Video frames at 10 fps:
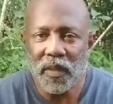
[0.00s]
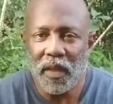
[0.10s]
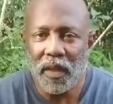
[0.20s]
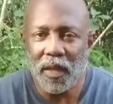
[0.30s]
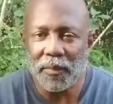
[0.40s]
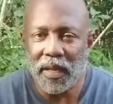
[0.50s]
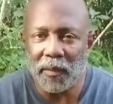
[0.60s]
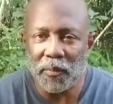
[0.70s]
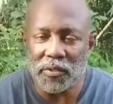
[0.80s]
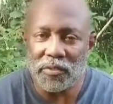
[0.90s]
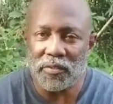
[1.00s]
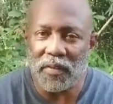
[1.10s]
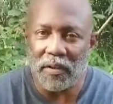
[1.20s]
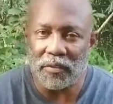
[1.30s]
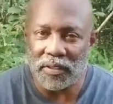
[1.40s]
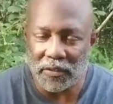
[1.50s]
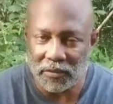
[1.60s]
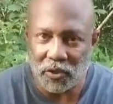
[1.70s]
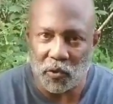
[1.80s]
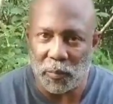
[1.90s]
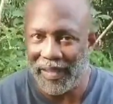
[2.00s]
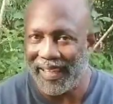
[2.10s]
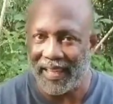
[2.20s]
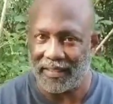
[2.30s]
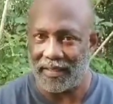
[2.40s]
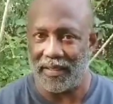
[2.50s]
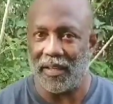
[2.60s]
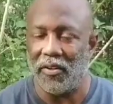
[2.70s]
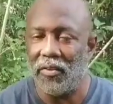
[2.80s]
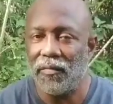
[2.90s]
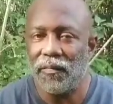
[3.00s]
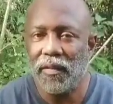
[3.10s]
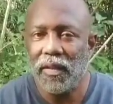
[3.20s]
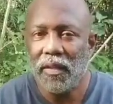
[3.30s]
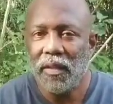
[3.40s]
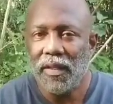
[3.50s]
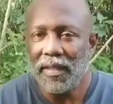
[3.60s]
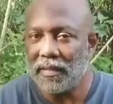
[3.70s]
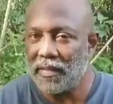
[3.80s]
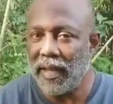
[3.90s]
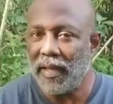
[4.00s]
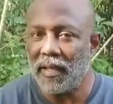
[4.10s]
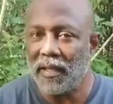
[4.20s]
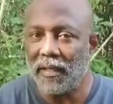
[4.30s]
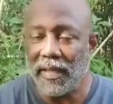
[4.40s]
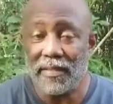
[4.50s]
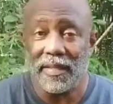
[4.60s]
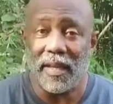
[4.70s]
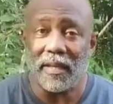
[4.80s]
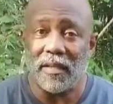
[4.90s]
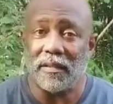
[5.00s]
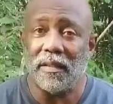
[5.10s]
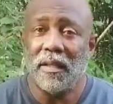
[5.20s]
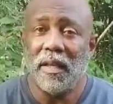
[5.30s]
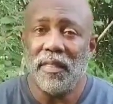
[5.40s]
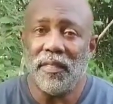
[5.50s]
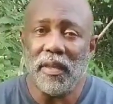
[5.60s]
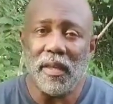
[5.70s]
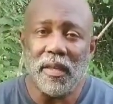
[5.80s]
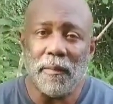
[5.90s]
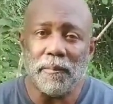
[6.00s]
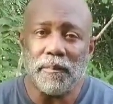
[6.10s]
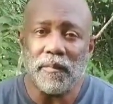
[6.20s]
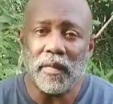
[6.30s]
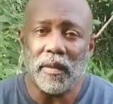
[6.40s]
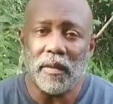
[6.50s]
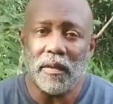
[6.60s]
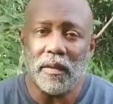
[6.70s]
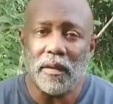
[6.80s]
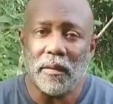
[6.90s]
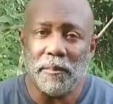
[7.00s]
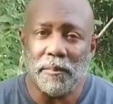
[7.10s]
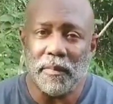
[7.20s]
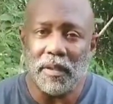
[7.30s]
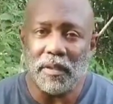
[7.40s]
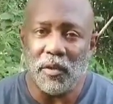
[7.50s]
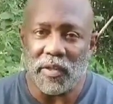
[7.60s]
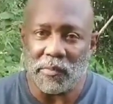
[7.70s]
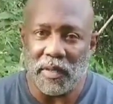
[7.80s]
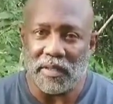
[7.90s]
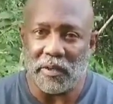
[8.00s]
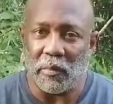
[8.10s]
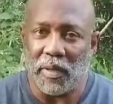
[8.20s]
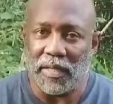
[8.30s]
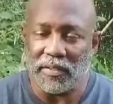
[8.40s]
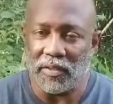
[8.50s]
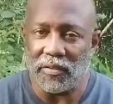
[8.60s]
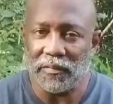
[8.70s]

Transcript: Now, the Personal Survival Shelter, or PSSL, is his take on the U.S. military poncho.